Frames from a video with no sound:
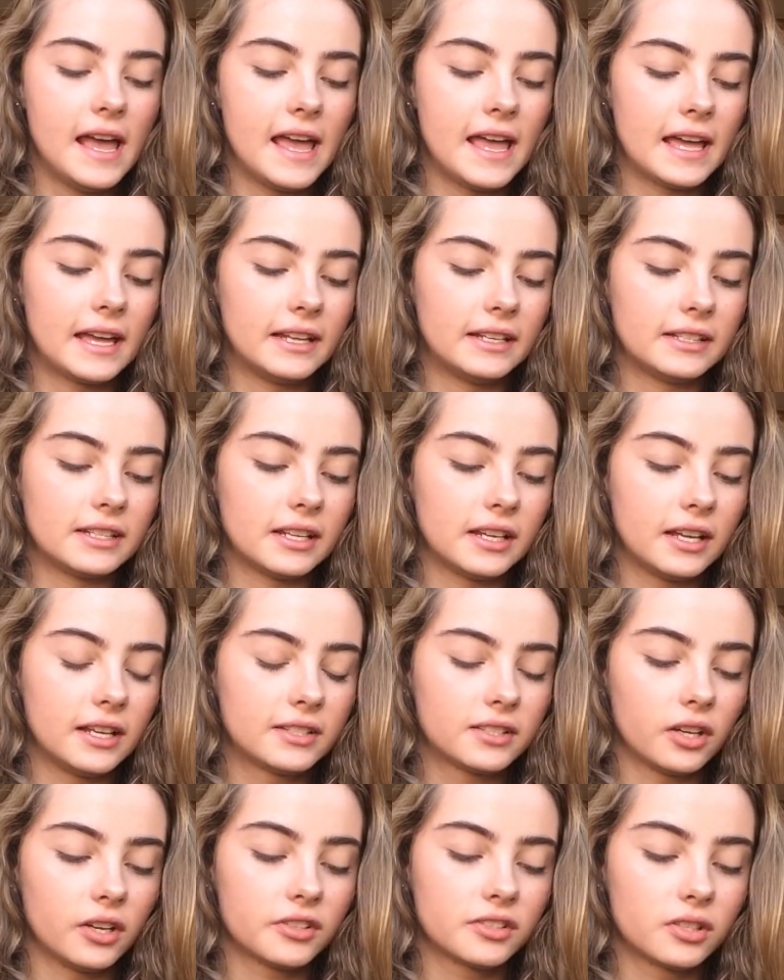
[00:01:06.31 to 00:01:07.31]
and
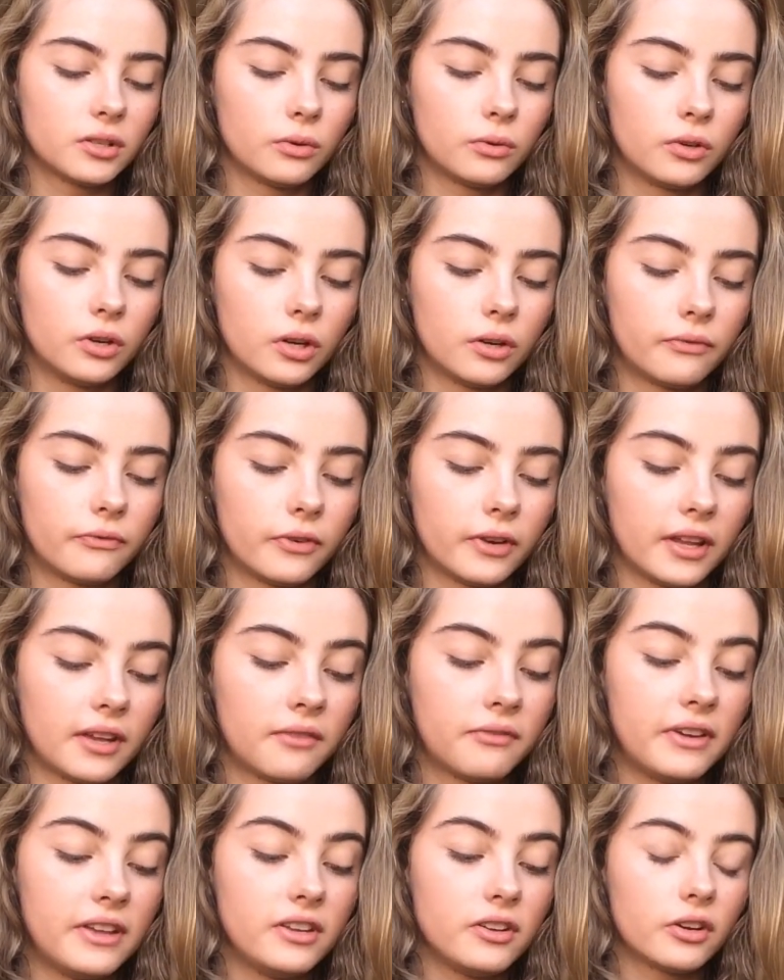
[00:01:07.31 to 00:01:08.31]
it's also good for
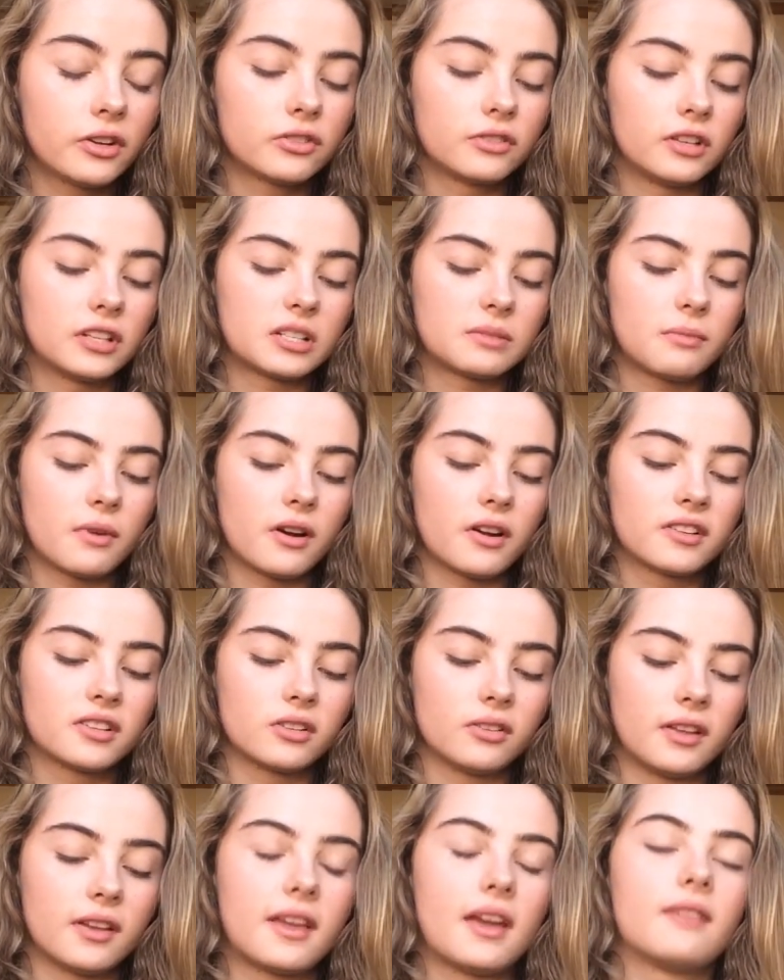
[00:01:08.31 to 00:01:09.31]
like fading your stretch marks
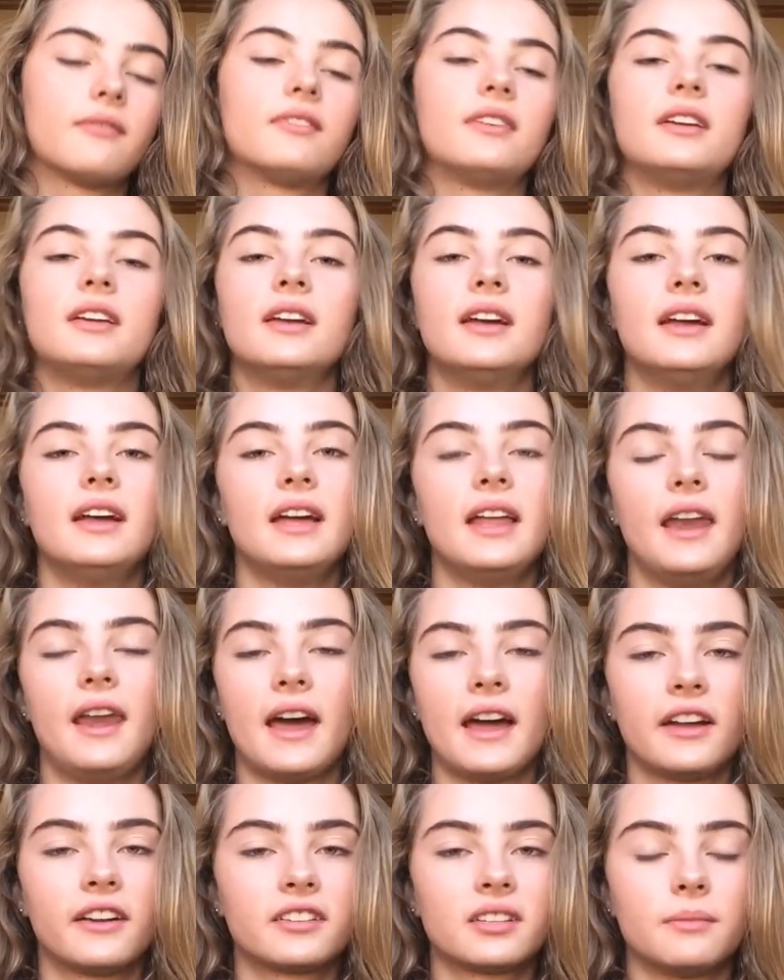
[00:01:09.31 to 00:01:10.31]
so like every
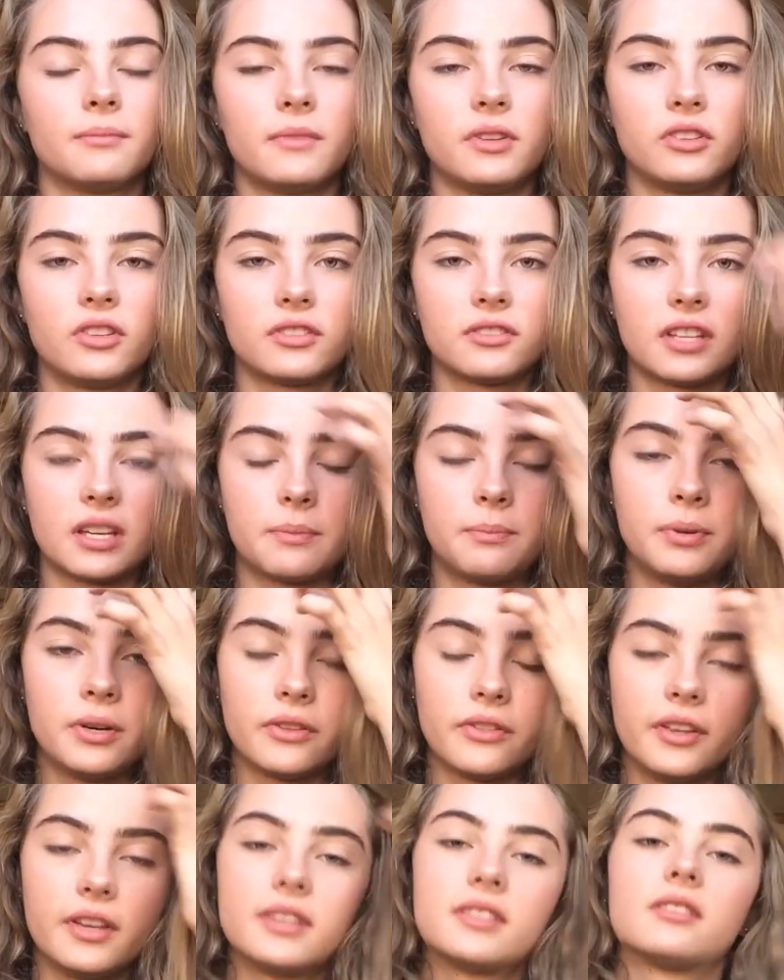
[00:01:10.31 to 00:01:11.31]
night or something just like
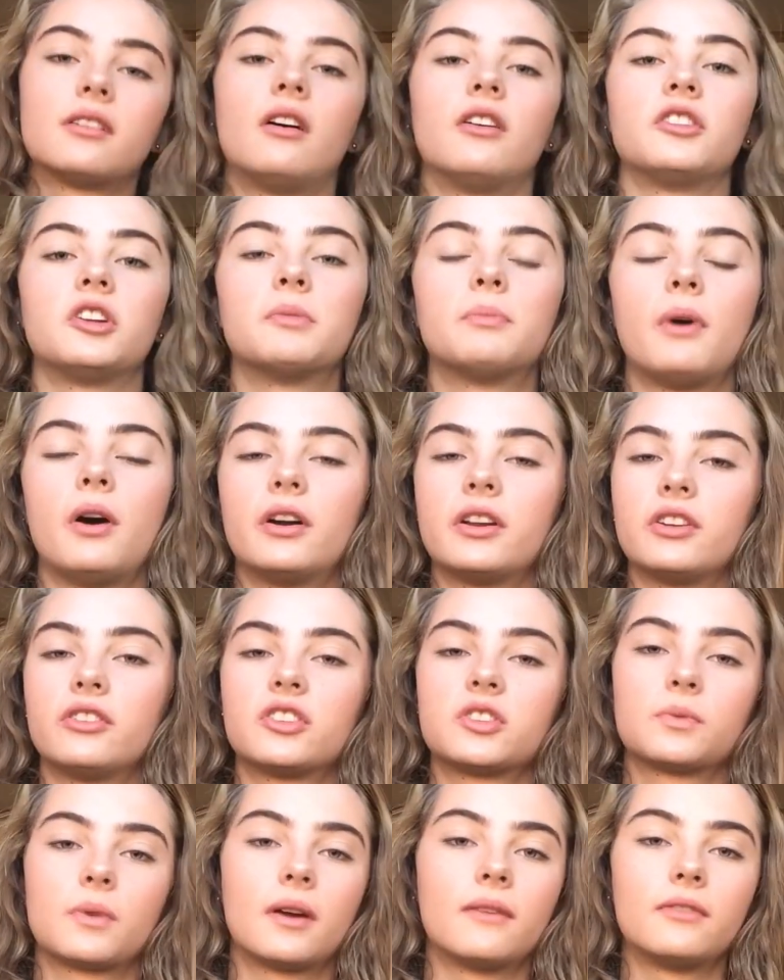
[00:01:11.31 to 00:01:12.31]
put this on your body or
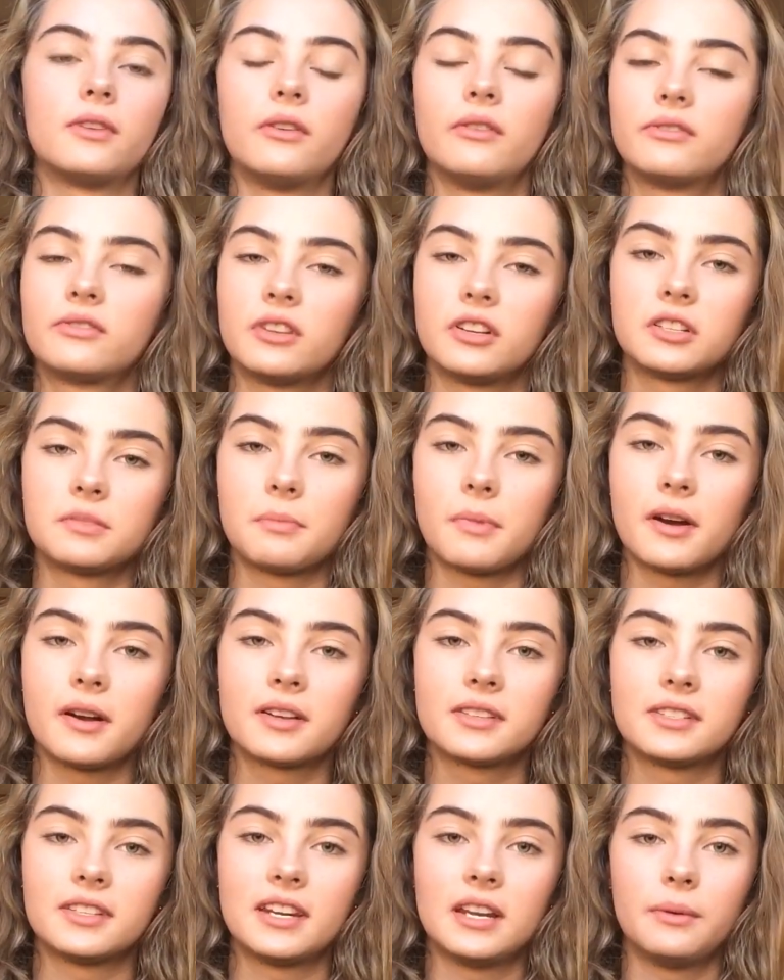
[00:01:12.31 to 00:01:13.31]
just wherever you stretch
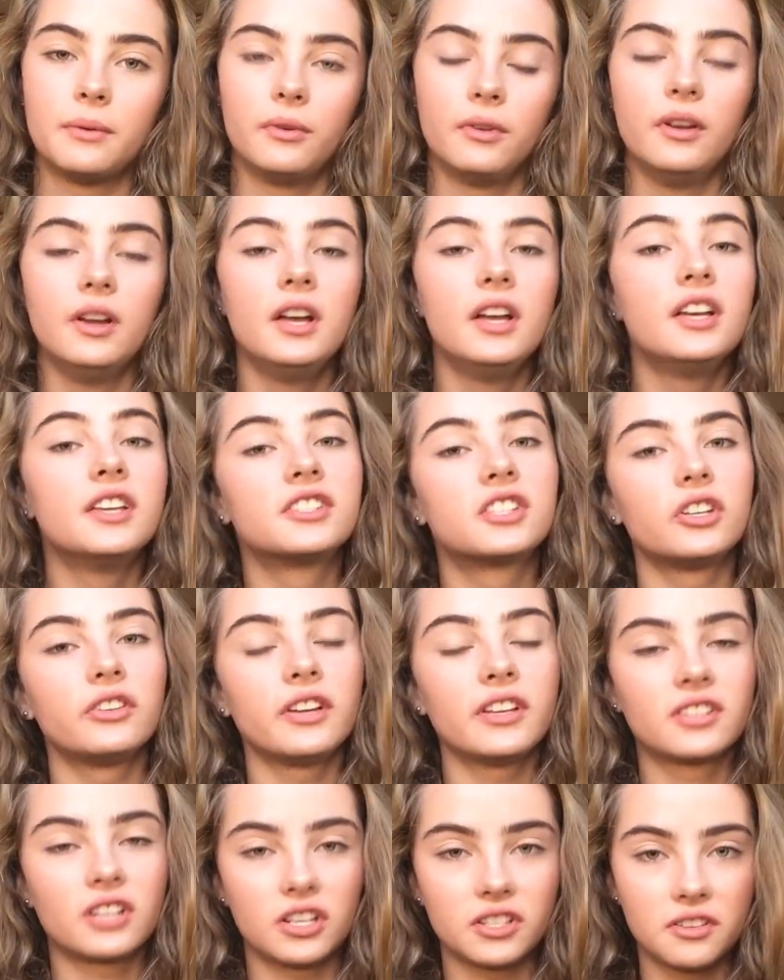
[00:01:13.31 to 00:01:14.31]
marks and it will
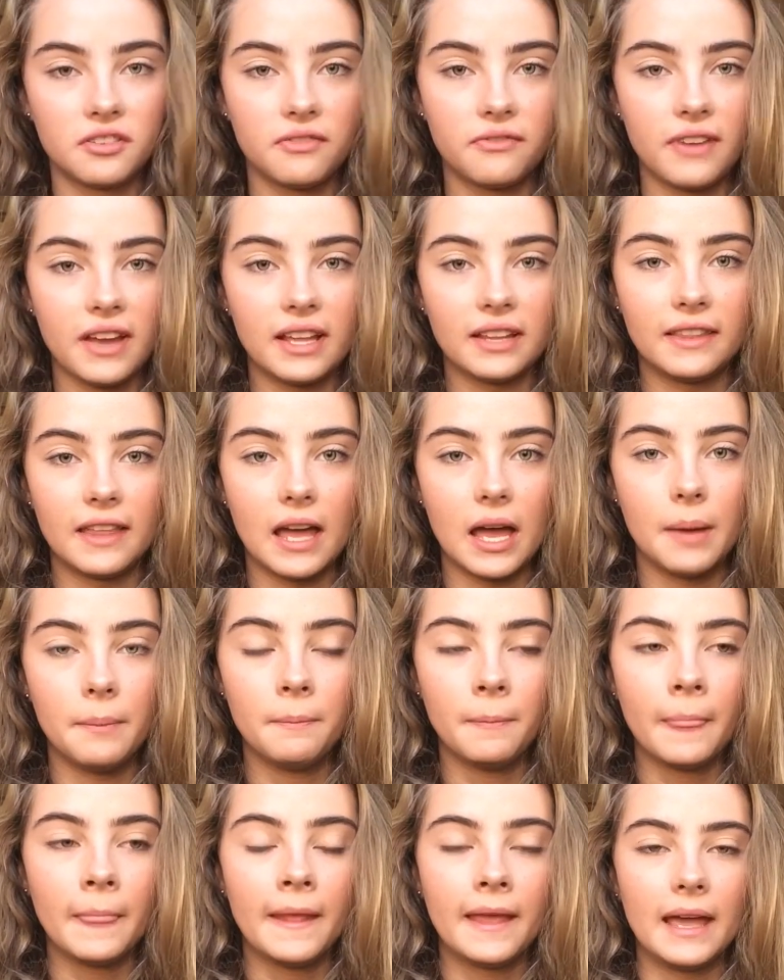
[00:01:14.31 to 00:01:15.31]
slowly start to fade
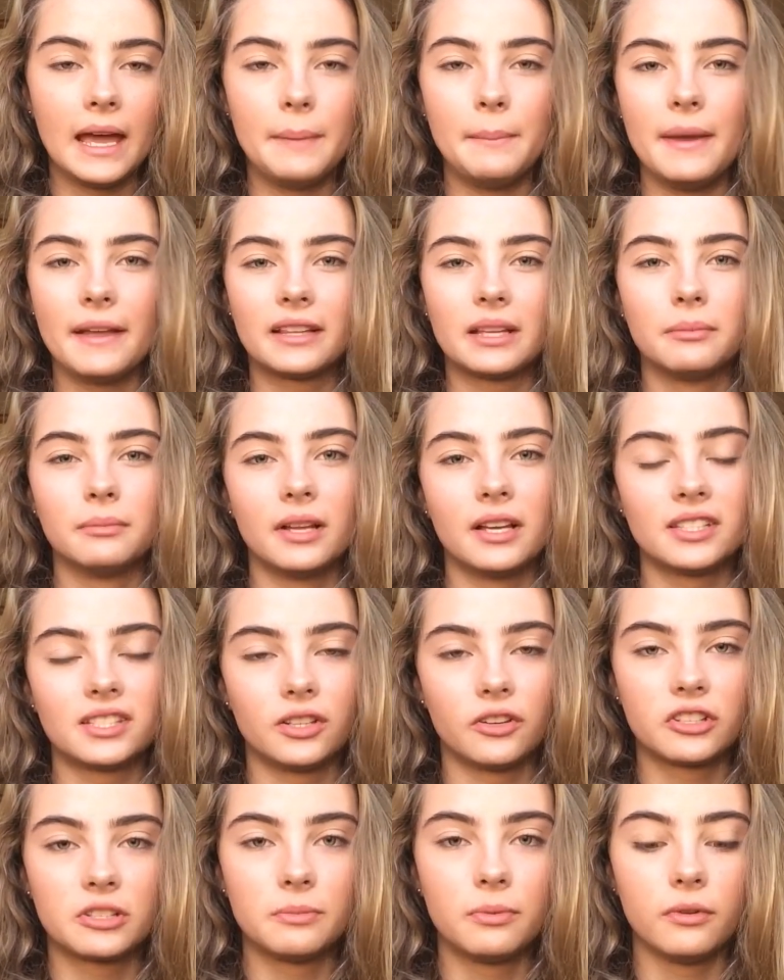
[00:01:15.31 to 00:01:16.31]
them and make them less
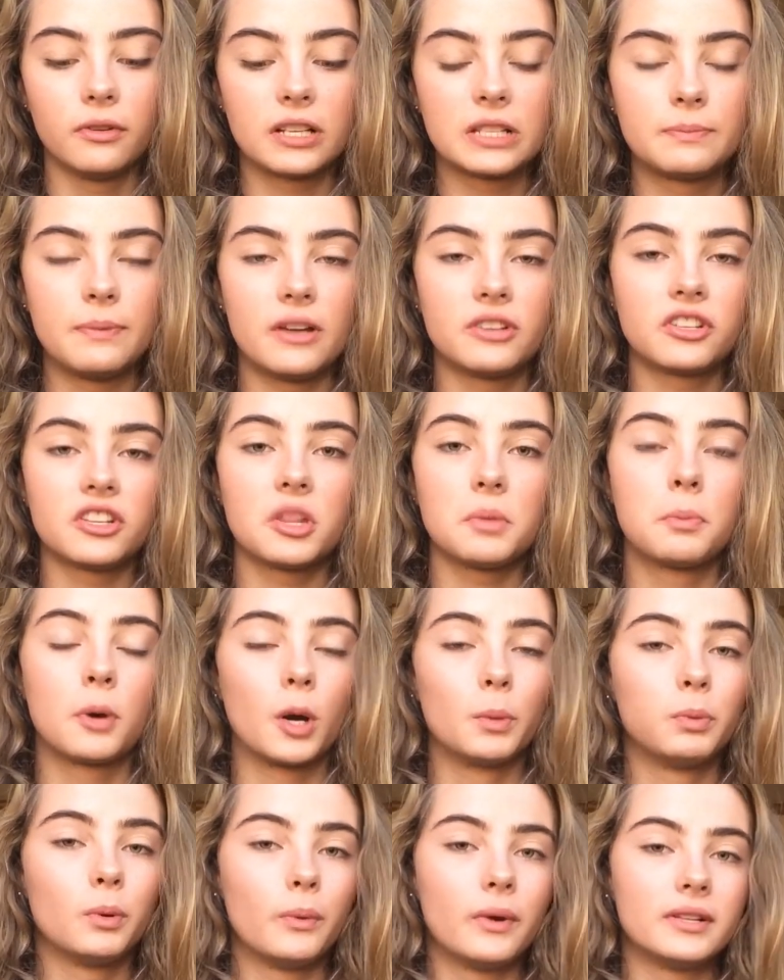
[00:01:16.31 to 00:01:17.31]
noticeable especially the
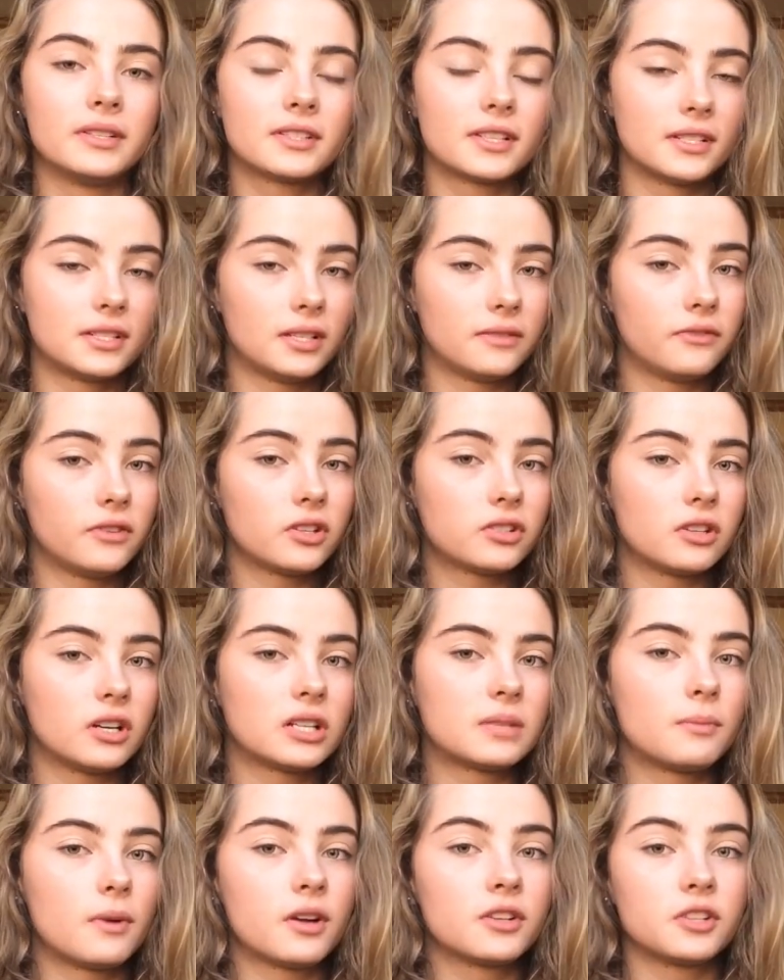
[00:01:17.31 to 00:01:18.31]
purple ones because if your
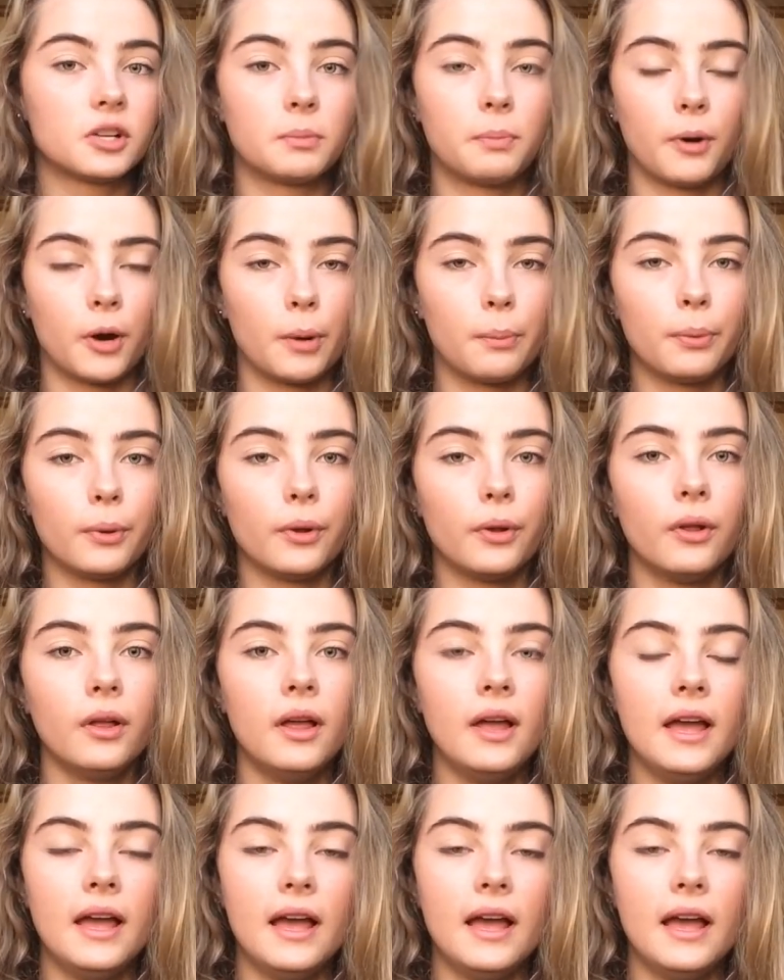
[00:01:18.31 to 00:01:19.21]
stretch marks are purple